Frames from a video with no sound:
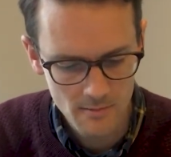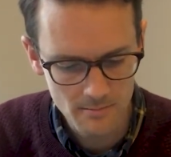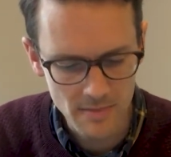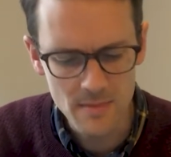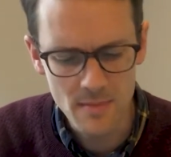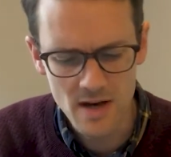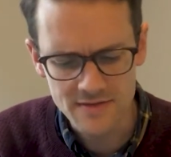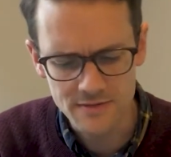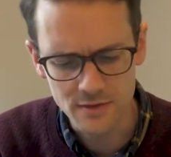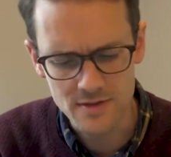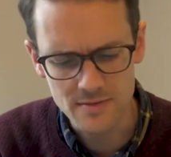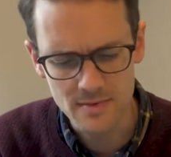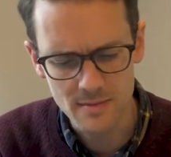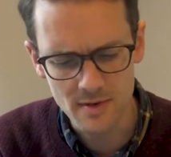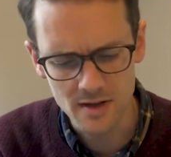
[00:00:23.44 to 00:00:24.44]
Be merciful
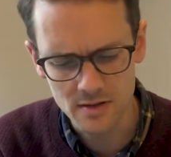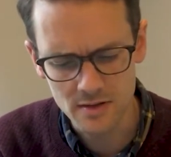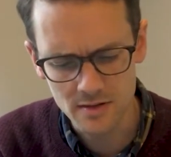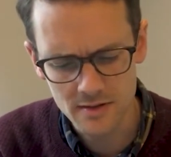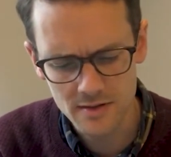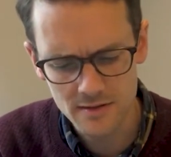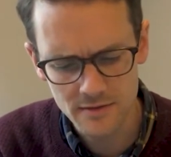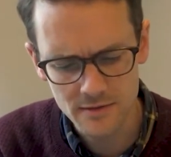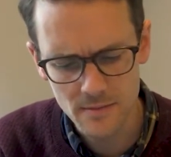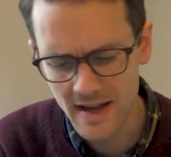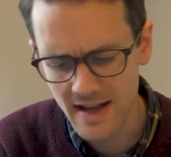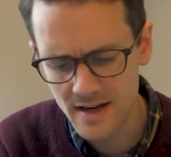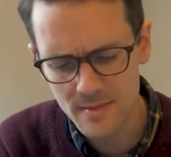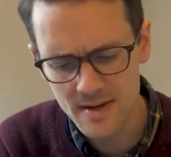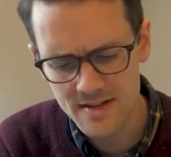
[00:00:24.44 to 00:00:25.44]
to me, my God, for my
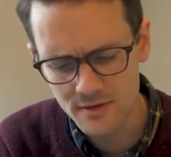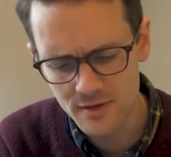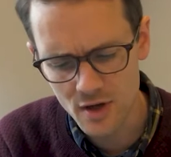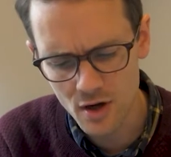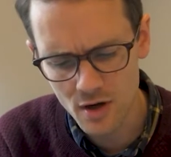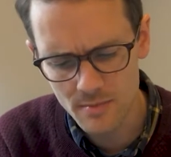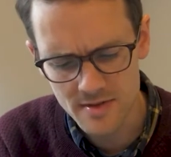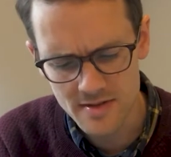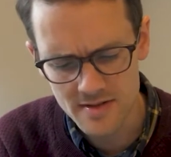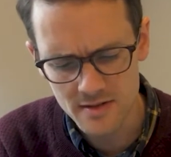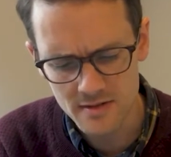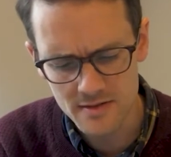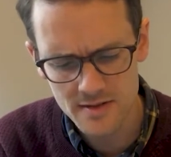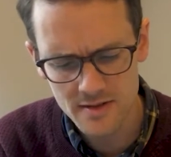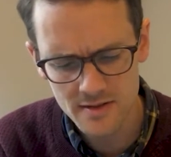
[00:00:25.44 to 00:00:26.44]
enemies are in hot
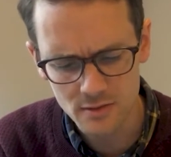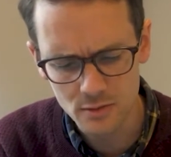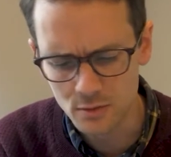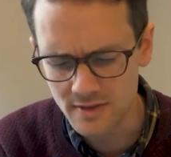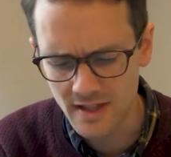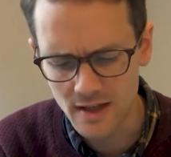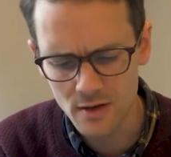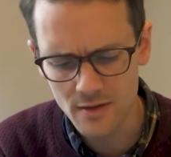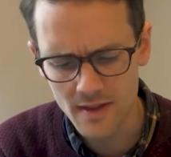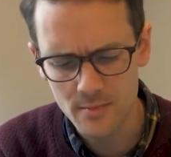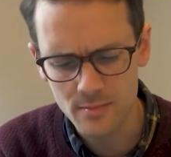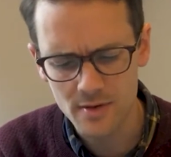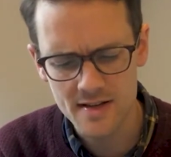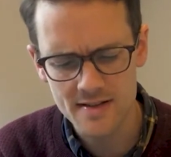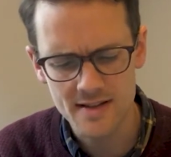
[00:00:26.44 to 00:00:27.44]
pursuit. All day long they
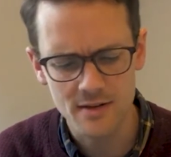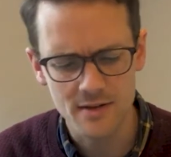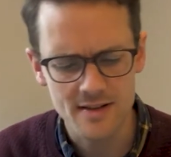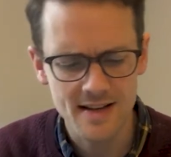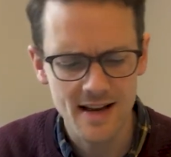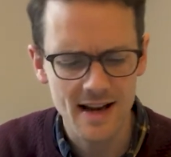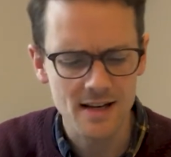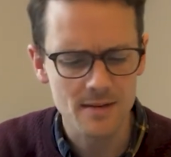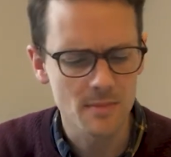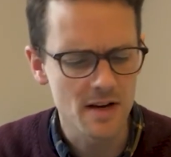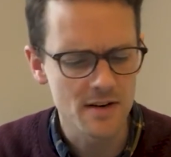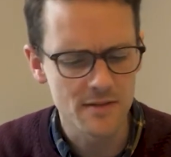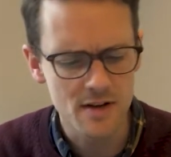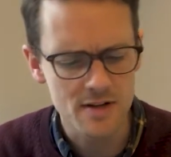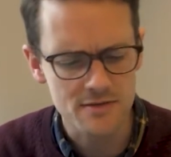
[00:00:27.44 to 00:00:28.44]
press their attack. My
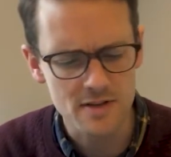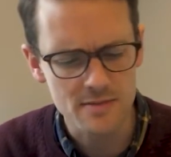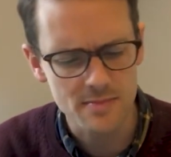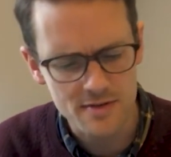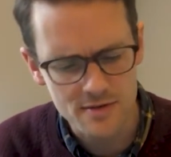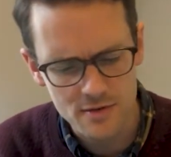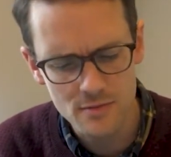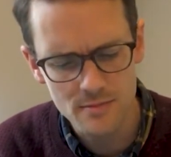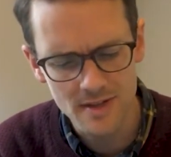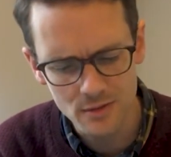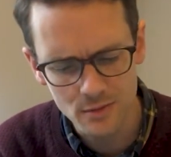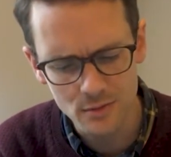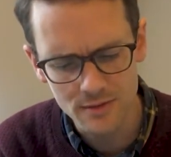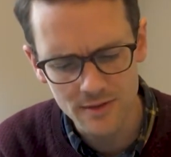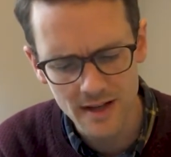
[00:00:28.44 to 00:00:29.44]
adversaries pursue me
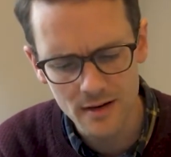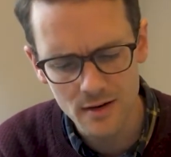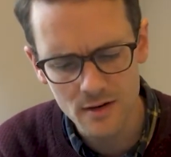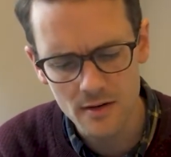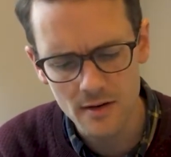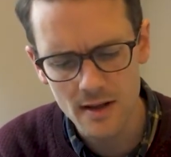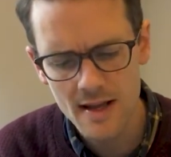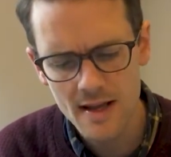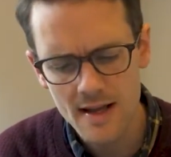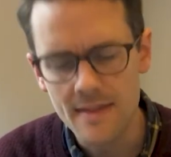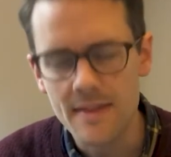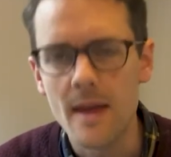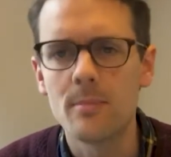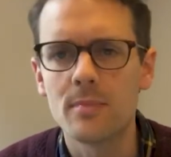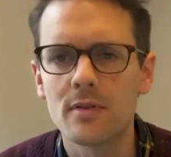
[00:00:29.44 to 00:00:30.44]
all day long.
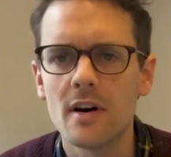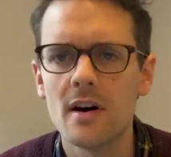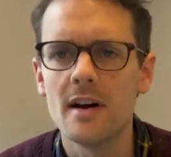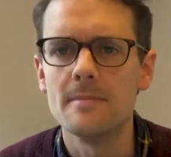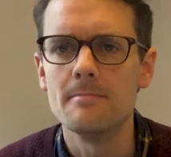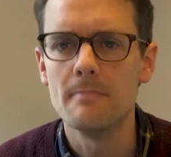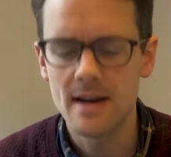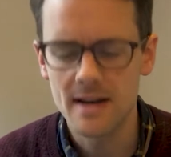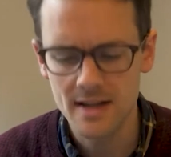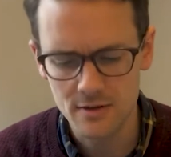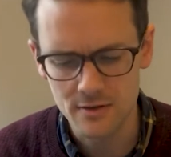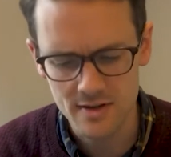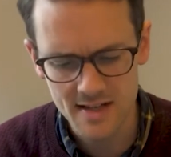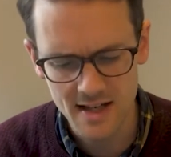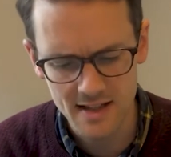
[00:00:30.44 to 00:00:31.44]
In their pride, many
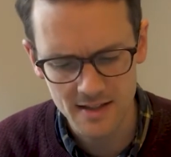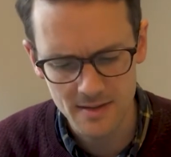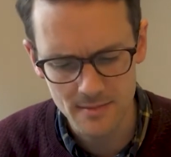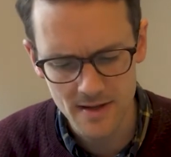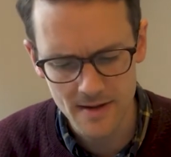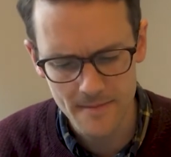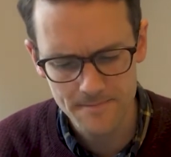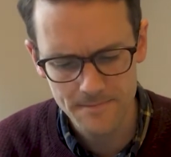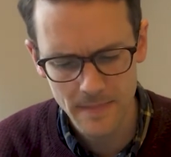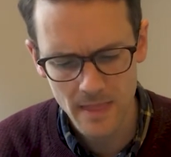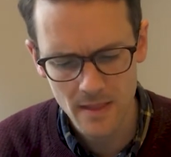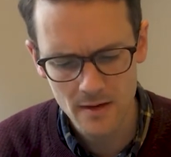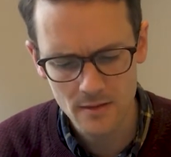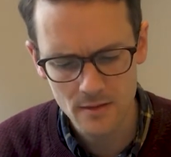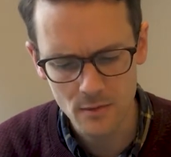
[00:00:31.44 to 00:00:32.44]
are attacking me.
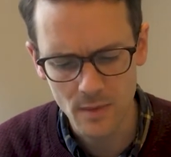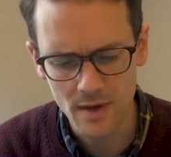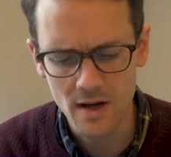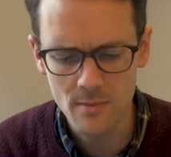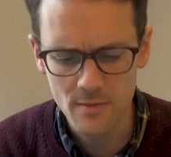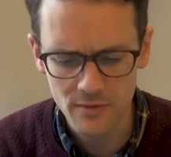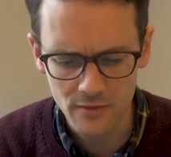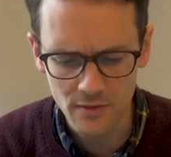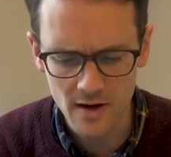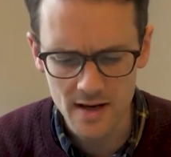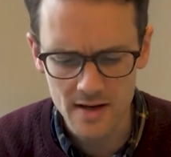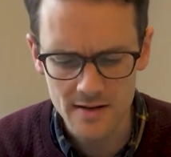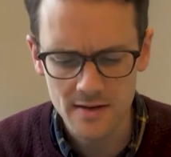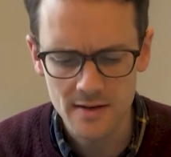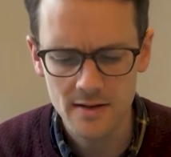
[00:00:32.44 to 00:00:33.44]
When I'm
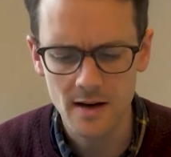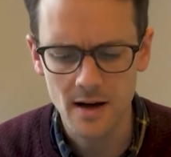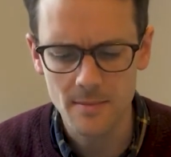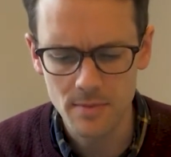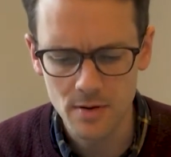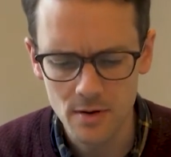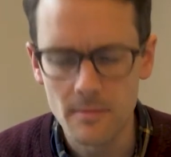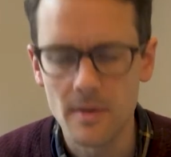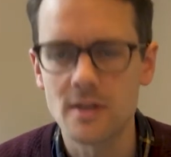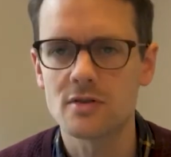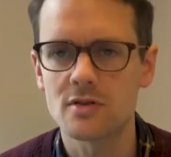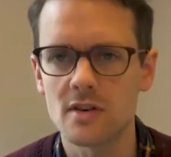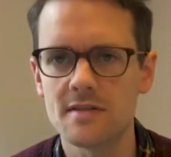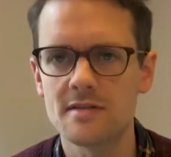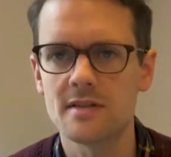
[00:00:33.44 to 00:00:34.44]
afraid, I put my
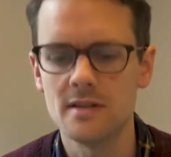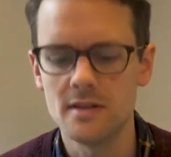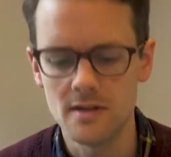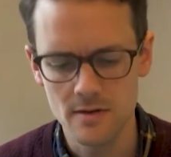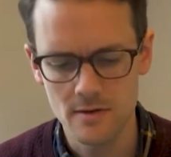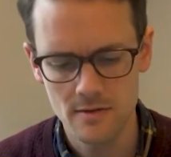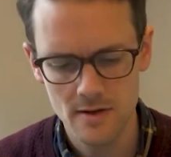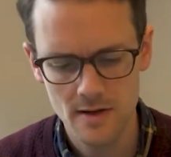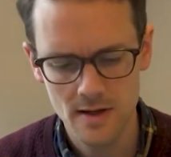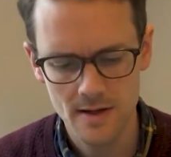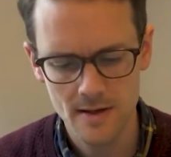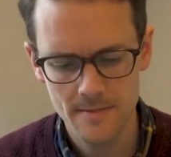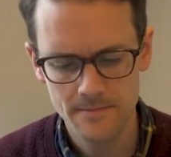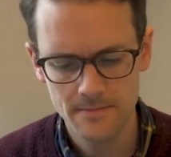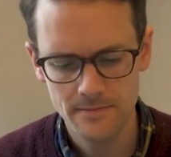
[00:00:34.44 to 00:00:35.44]
trust in you.
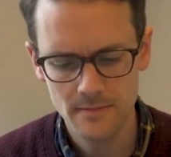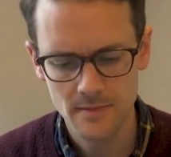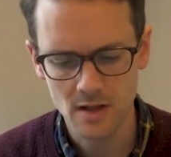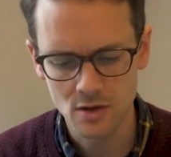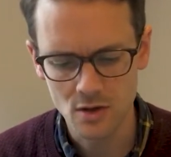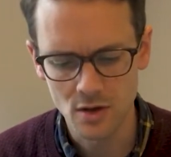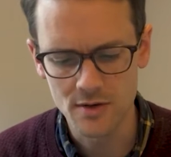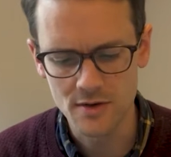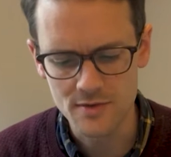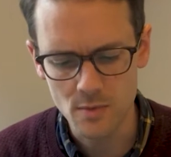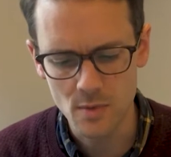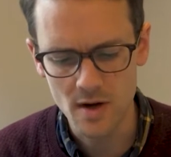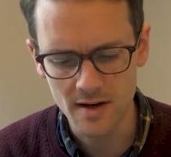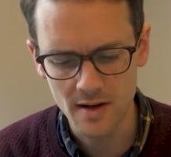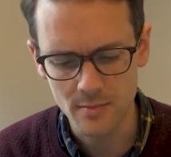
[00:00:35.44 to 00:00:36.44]
In God, whose
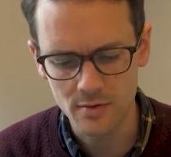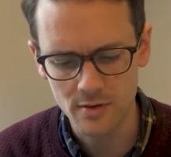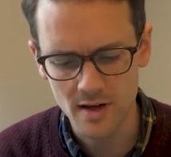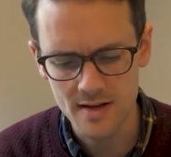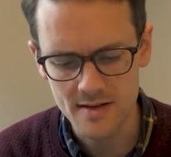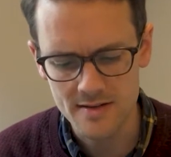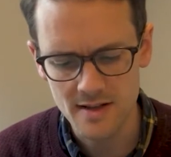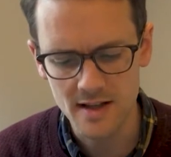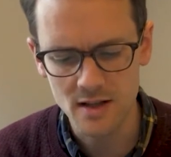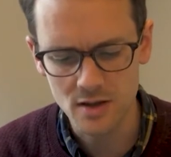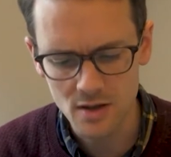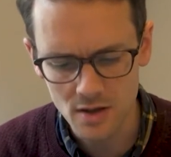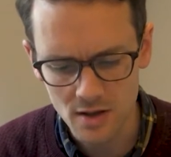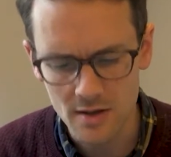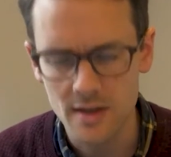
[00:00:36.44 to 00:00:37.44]
word I praise, in
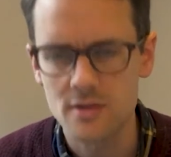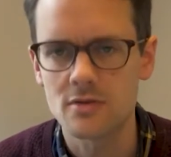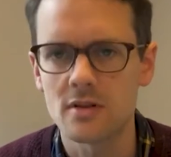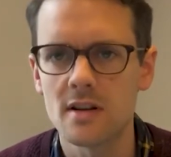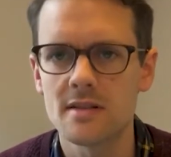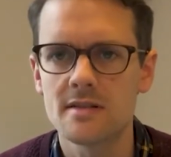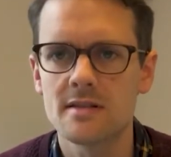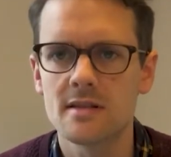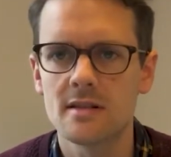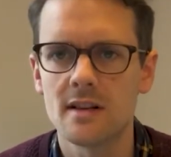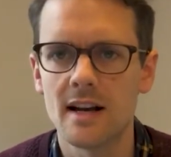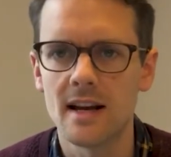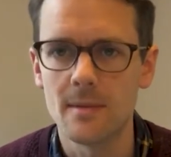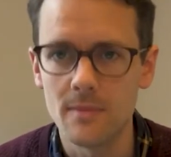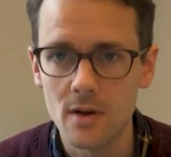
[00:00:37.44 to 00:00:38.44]
God I trust,
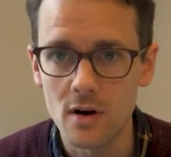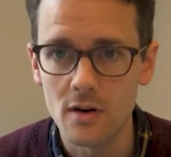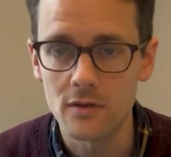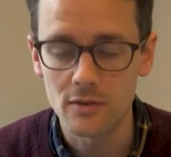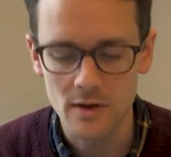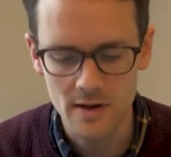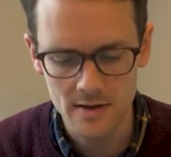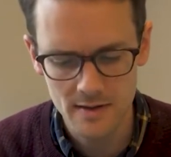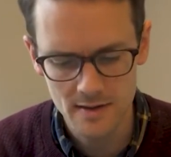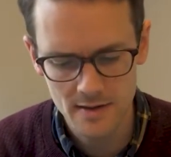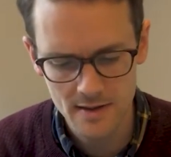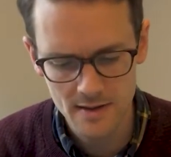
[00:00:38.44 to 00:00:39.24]
and I'm not afraid.